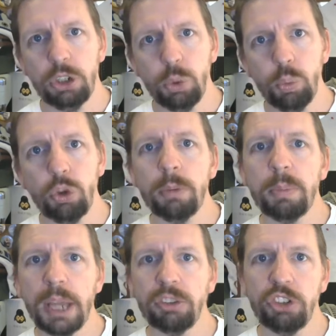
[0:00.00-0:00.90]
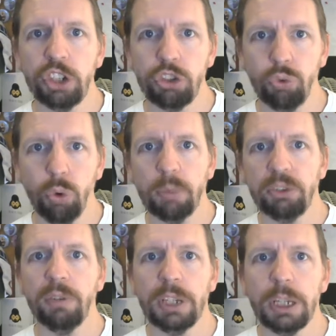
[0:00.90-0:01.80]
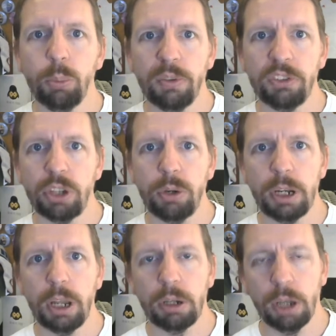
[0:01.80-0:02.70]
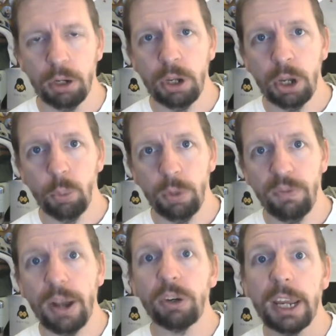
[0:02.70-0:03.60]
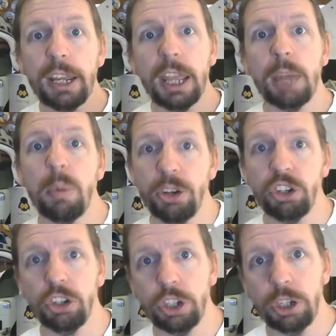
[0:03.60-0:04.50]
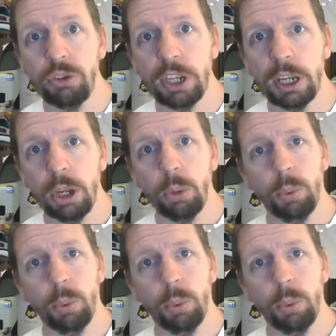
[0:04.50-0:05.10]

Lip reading: you wouldn't be able to just drop something in with a Sony logo without getting their permission to use it,